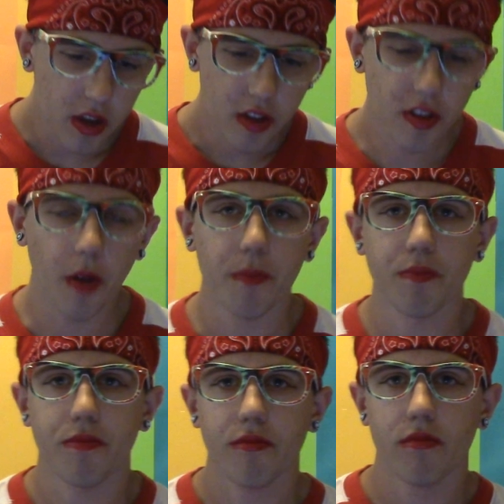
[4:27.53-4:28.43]
So,
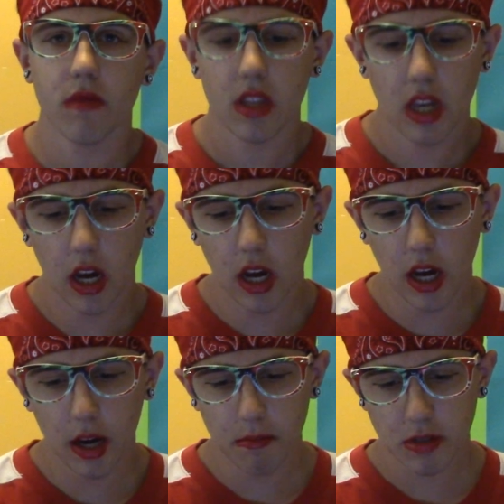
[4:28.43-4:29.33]

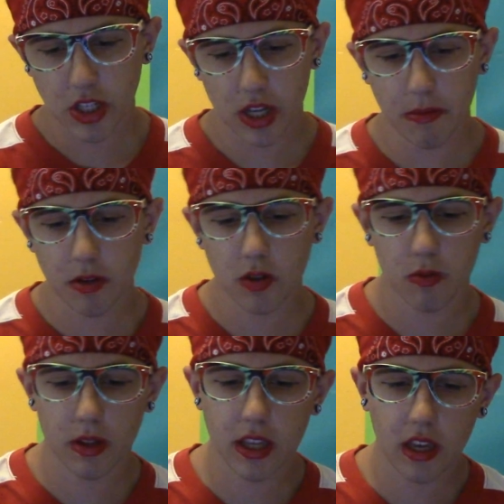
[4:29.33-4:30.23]
um, chapter
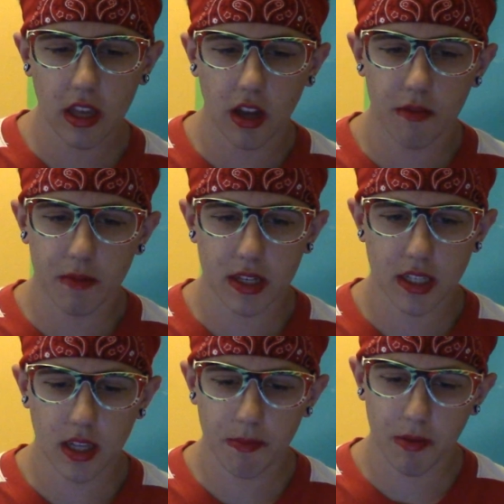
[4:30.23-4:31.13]
28 of My
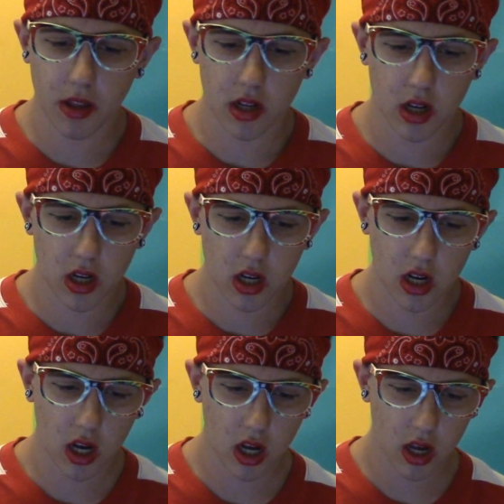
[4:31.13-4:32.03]

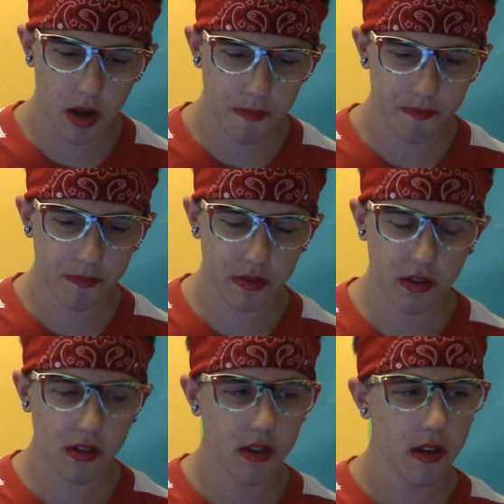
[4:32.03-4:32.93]
Stepbrother, um,
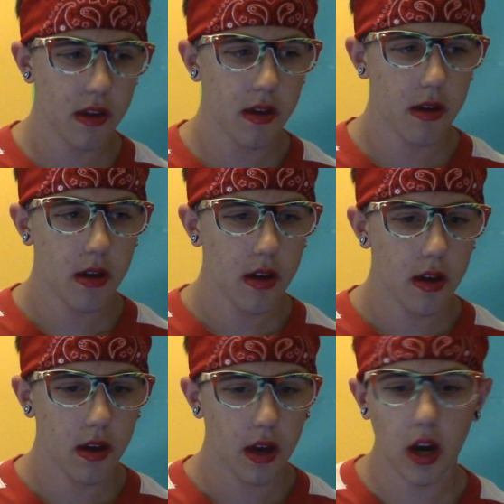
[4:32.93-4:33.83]

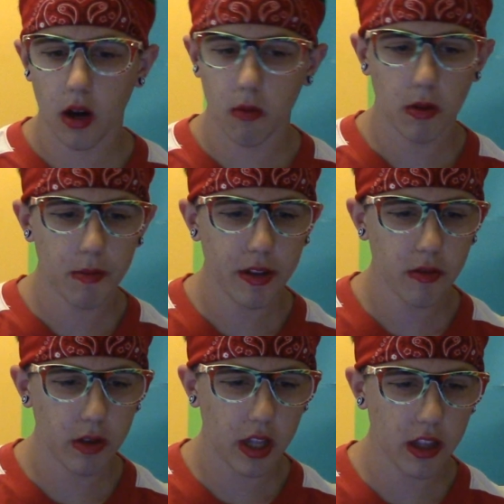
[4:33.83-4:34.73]
oh, what am I
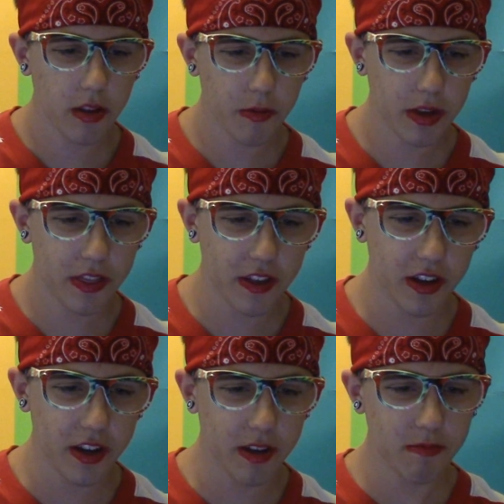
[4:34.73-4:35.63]
doing? I need to read
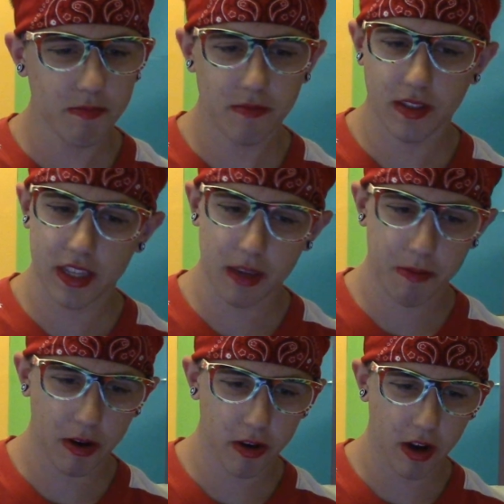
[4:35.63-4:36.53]
the, the
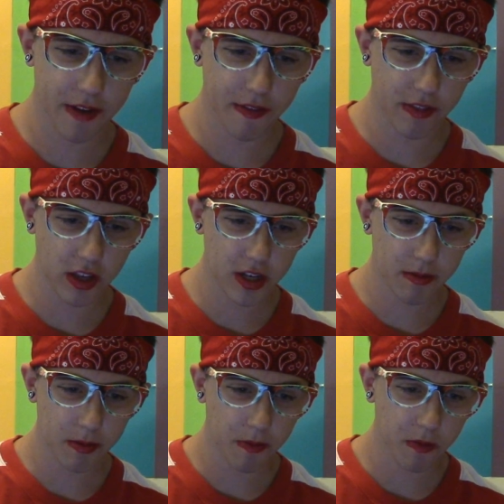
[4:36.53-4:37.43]
paragraph of the
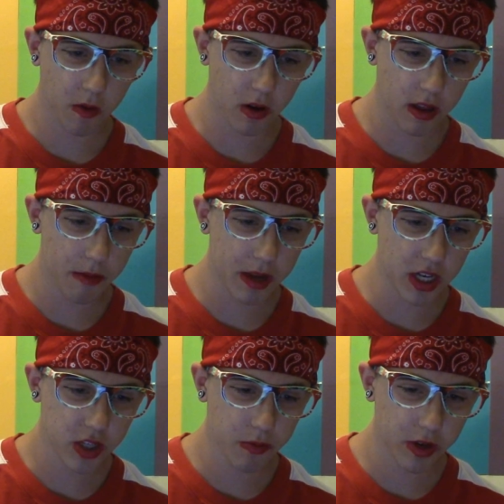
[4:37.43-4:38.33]
chapter 4. Now, I'm
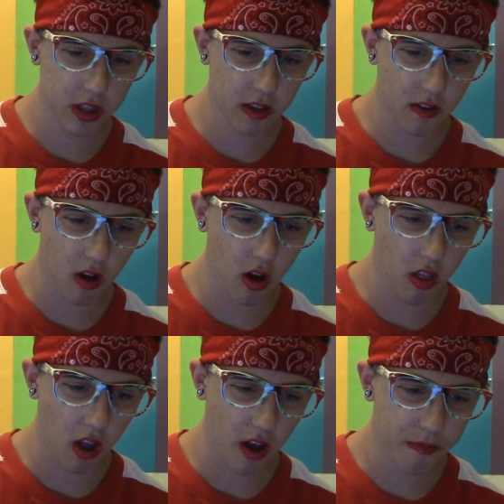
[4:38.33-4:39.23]
actually reading this
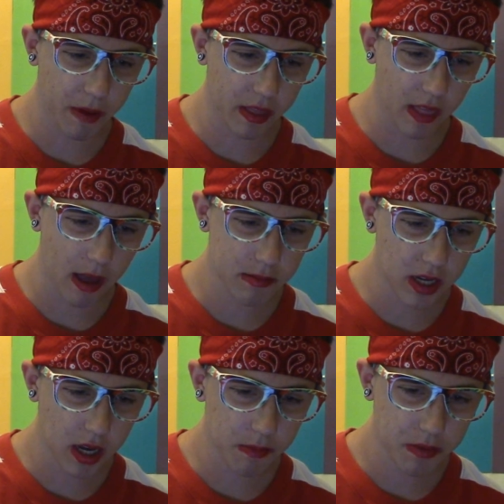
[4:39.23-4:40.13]
all off my
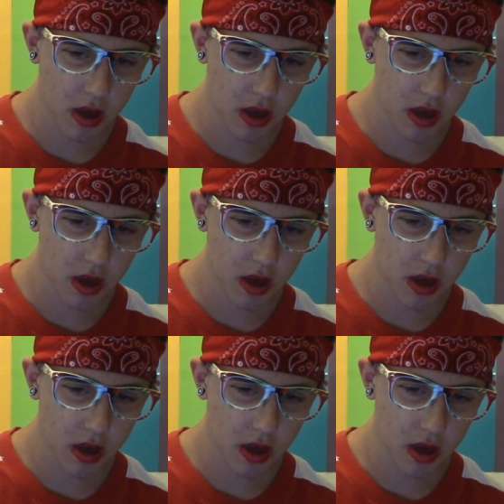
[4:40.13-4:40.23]
laptop,